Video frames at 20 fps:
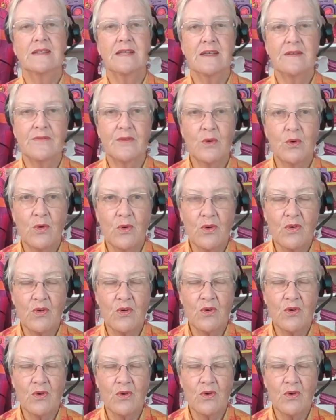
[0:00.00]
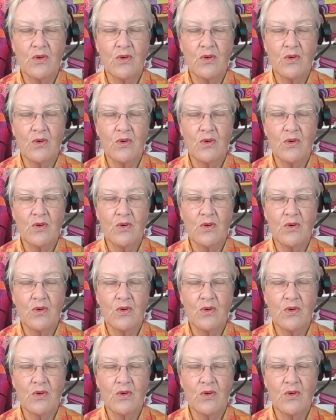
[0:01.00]
They've all the machines and
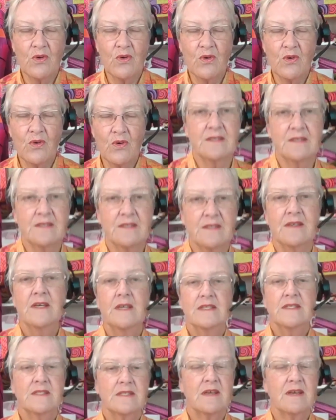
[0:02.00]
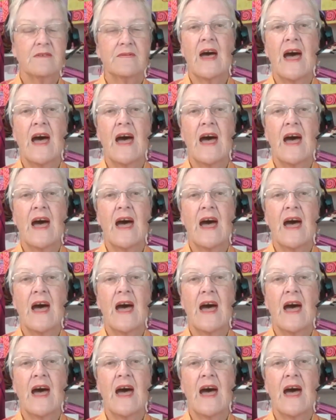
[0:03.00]
stuff.